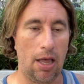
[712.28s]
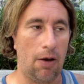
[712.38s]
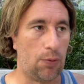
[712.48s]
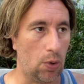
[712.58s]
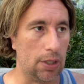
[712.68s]

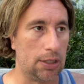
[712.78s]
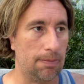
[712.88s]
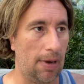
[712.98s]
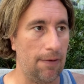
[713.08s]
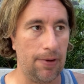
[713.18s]
Of course,
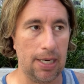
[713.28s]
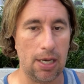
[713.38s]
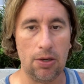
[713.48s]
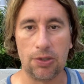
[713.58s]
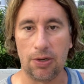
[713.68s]
my
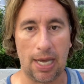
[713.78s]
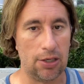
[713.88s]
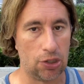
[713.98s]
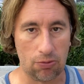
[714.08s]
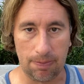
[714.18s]
videos are not
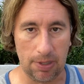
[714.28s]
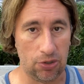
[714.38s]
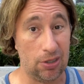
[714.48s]
scripted.